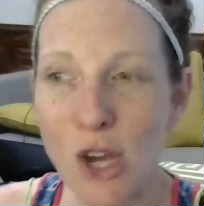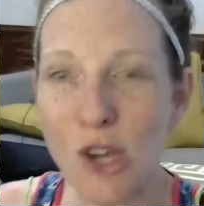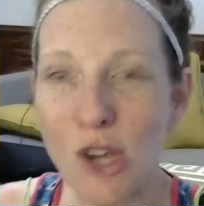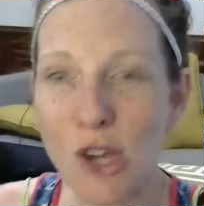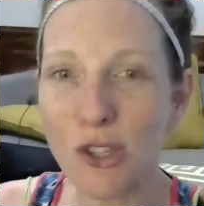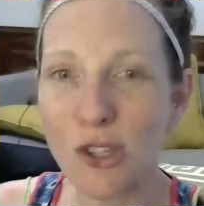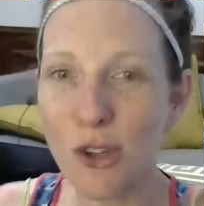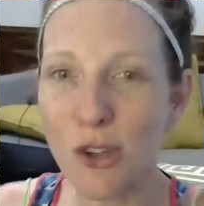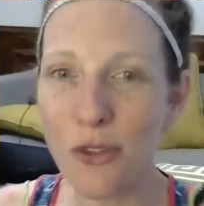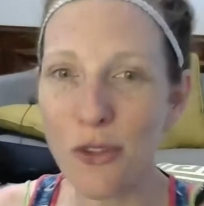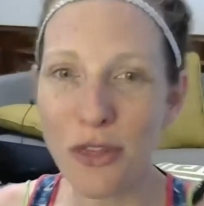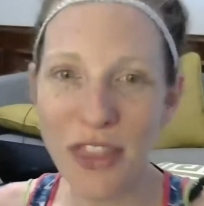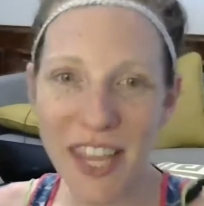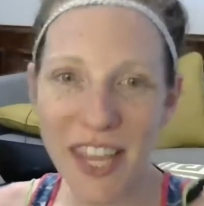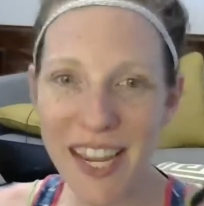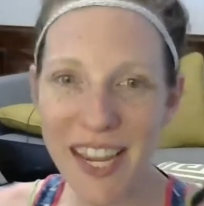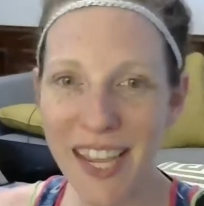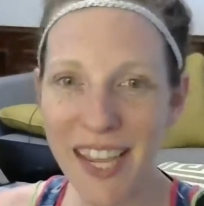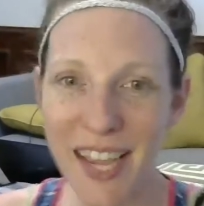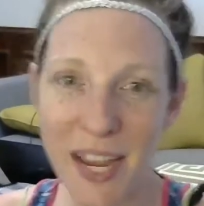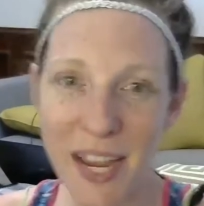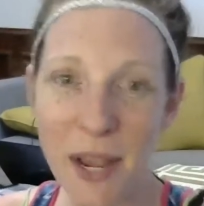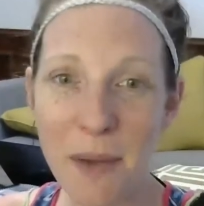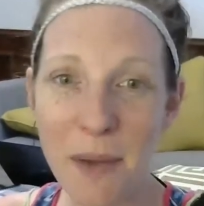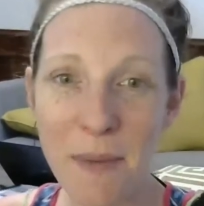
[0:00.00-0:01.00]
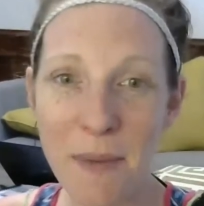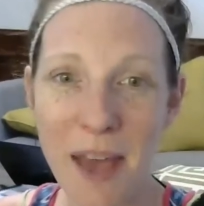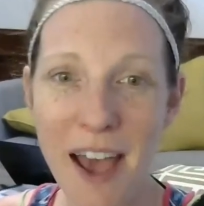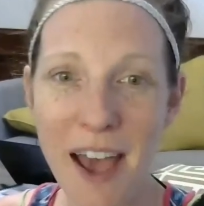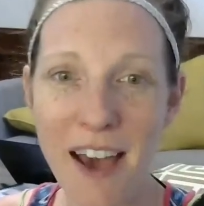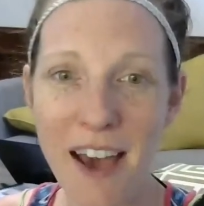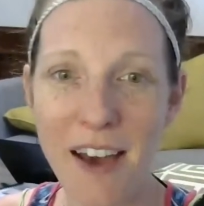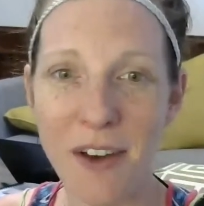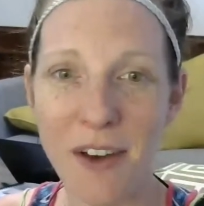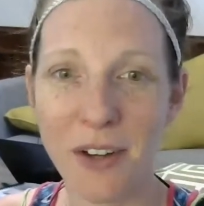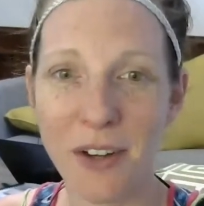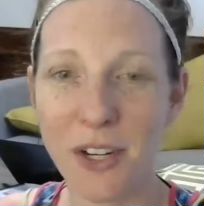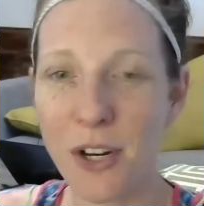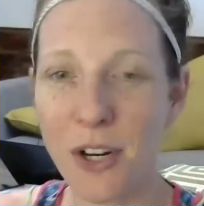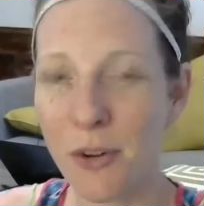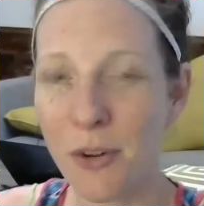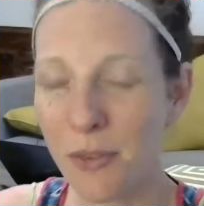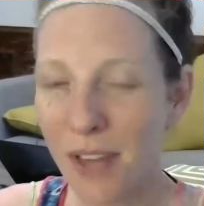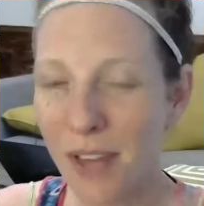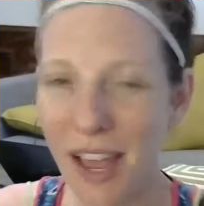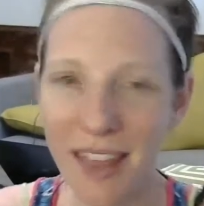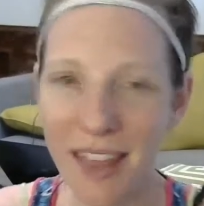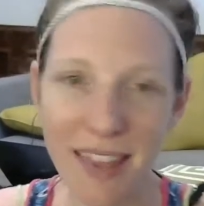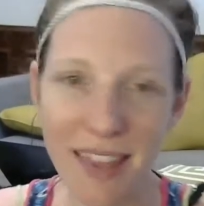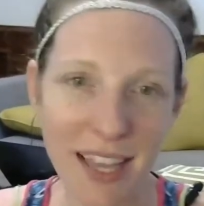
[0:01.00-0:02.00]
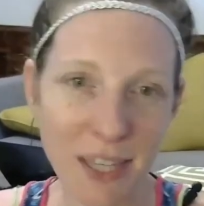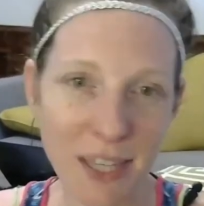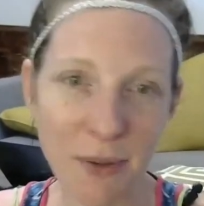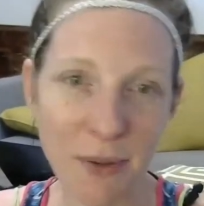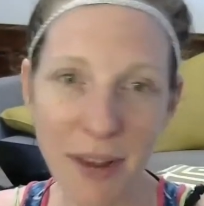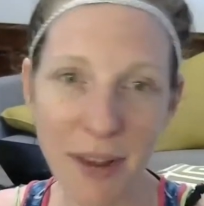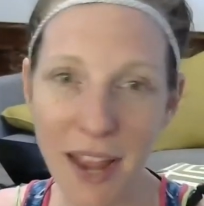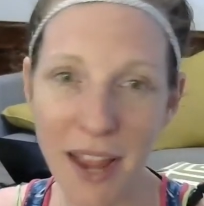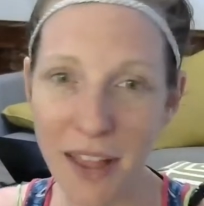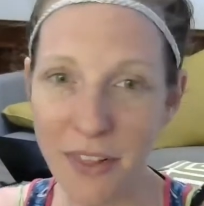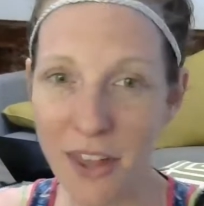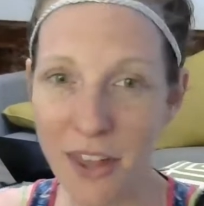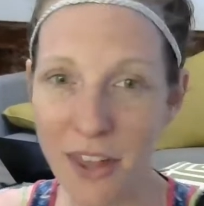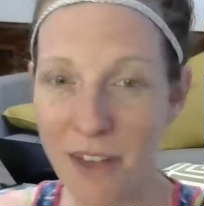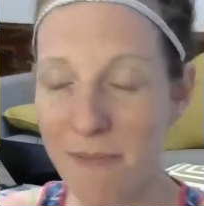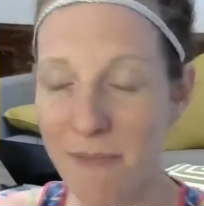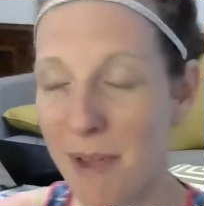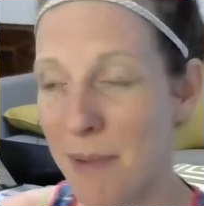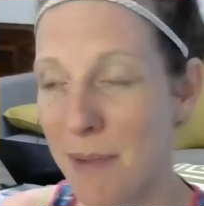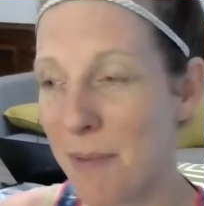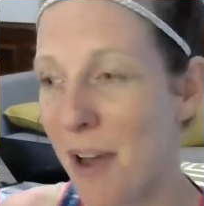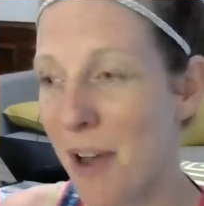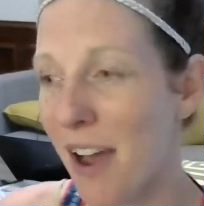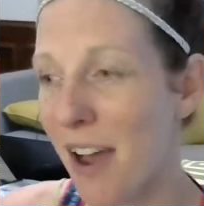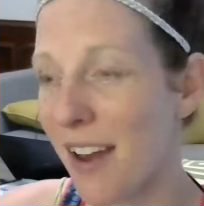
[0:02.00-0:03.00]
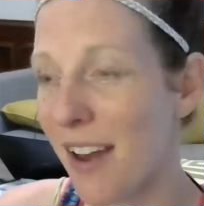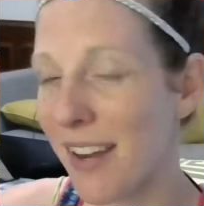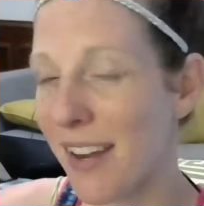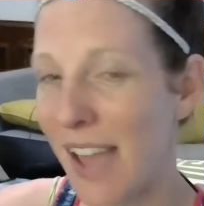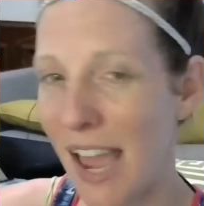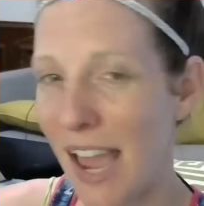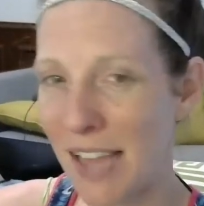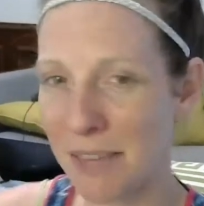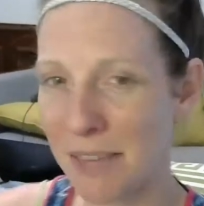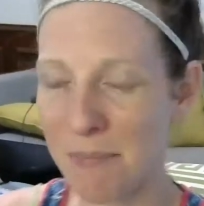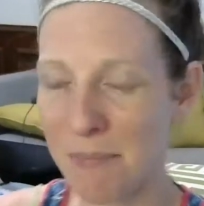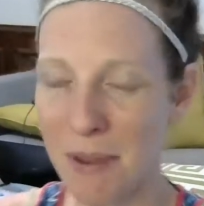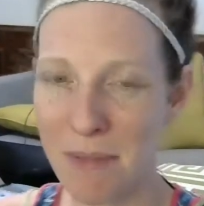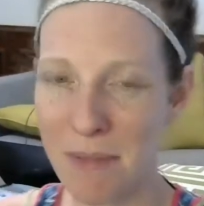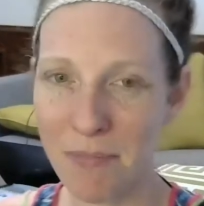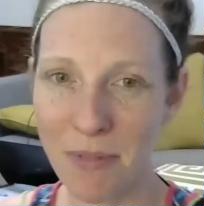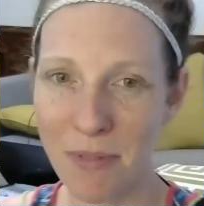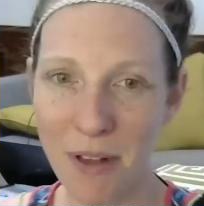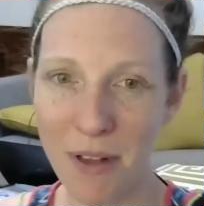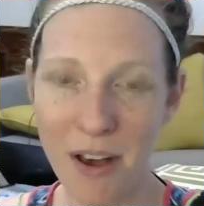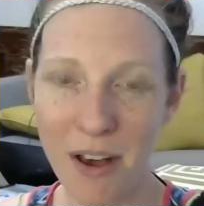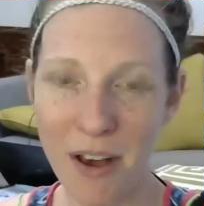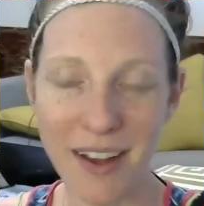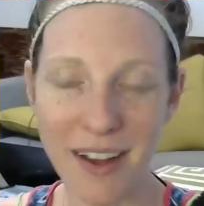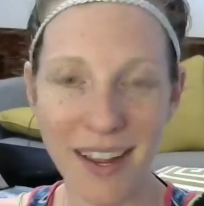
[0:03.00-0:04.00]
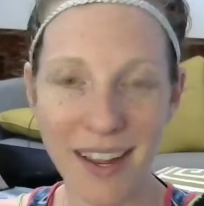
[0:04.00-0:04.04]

So thinking about, you know, and that's why I love my podcast, my blog.